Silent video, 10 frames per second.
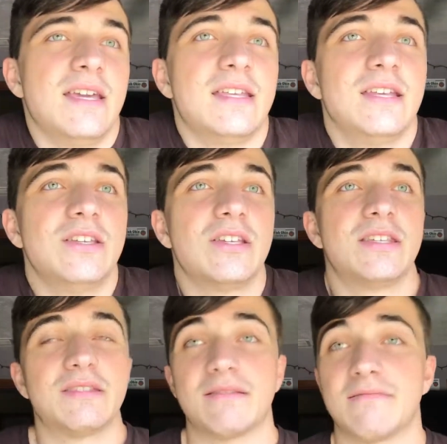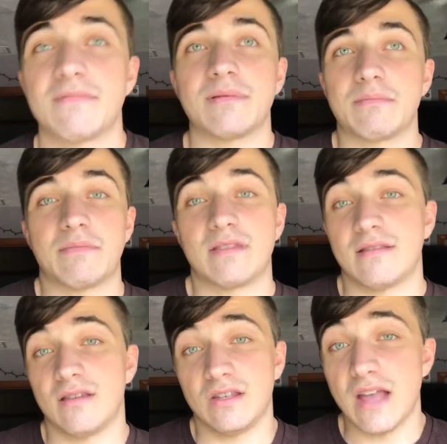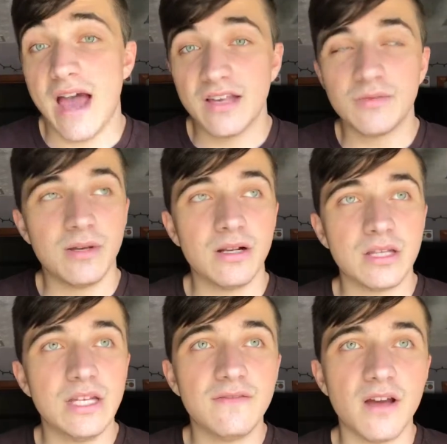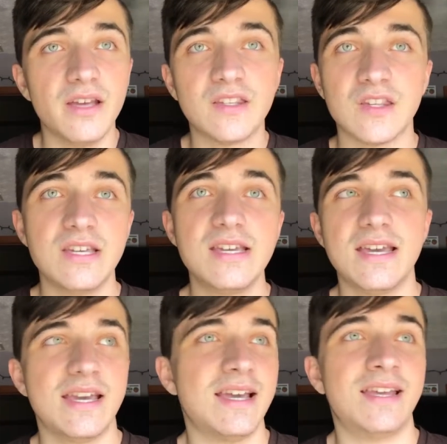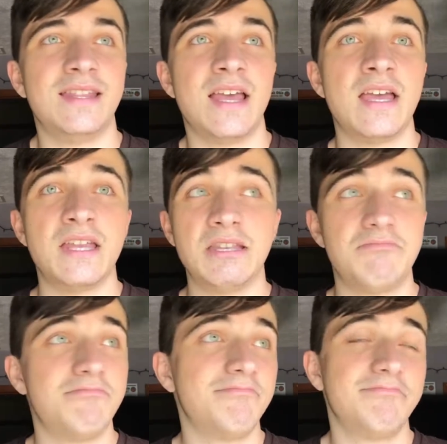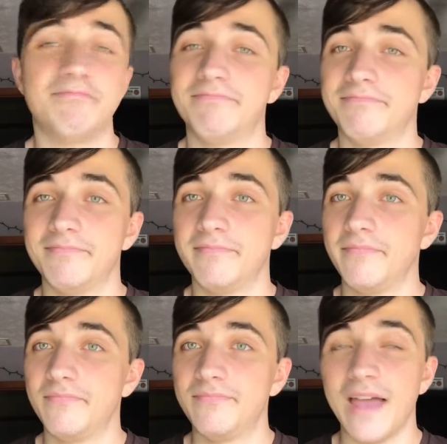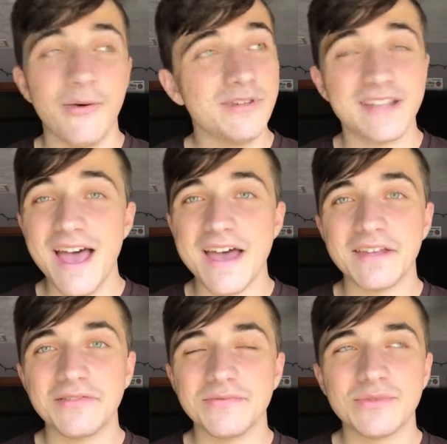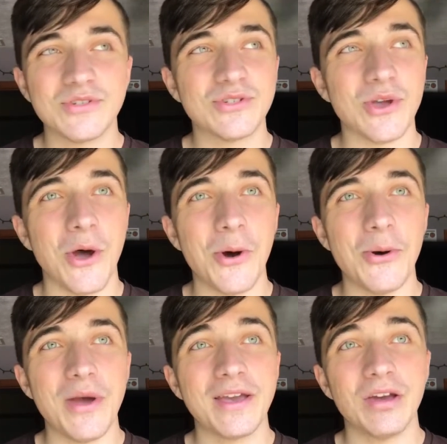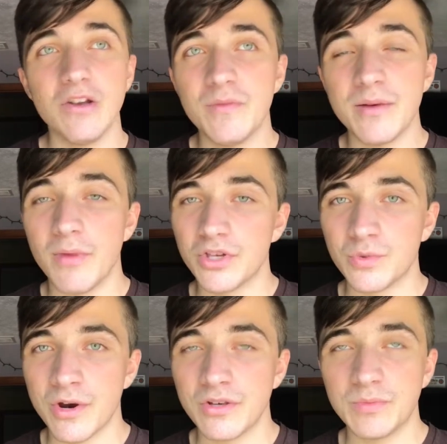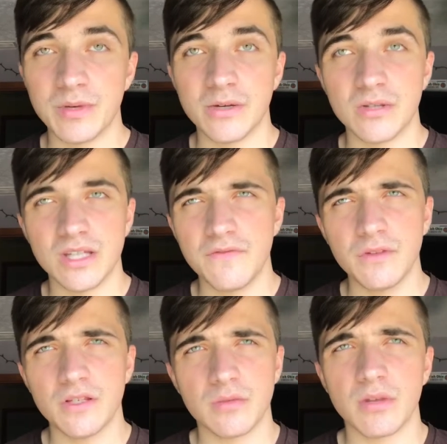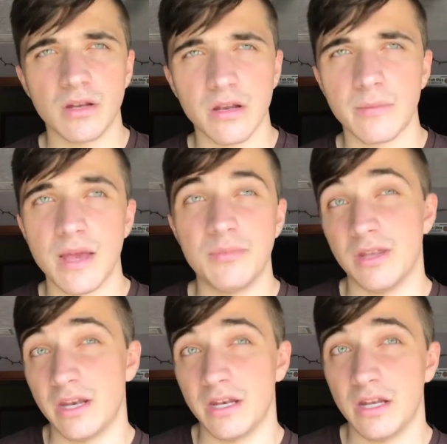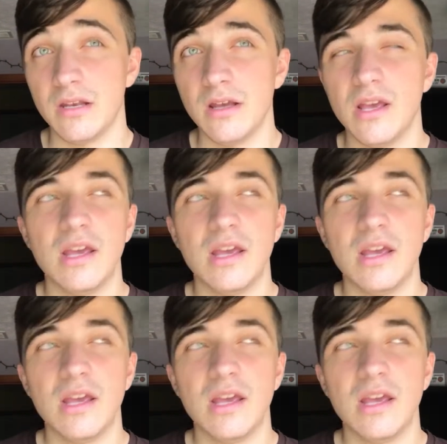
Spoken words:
And then he just asked me to leave nicely, and then that was that. So it could have been much worse, but it was definitely something that I'm happy that I did,